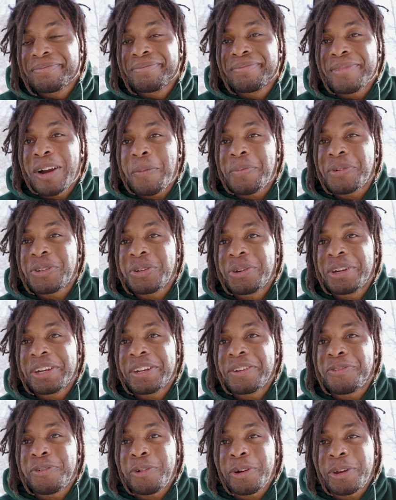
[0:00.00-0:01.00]
opportunity
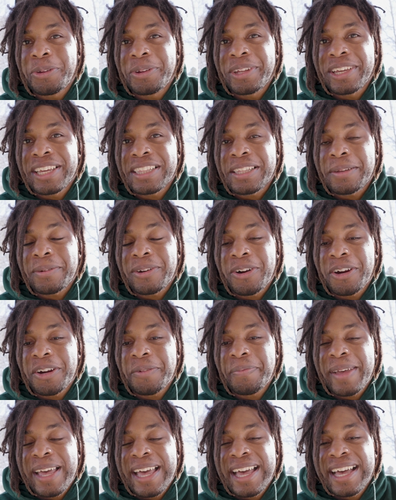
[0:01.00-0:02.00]
for you to get the guard
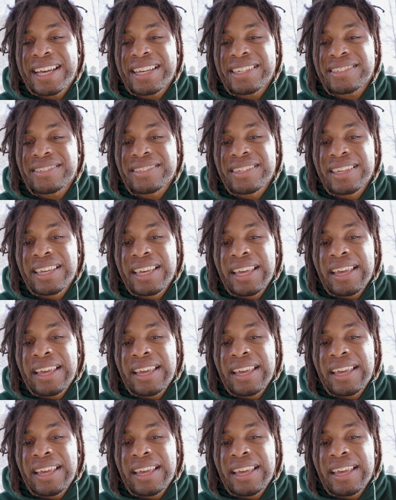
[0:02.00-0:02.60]
pass.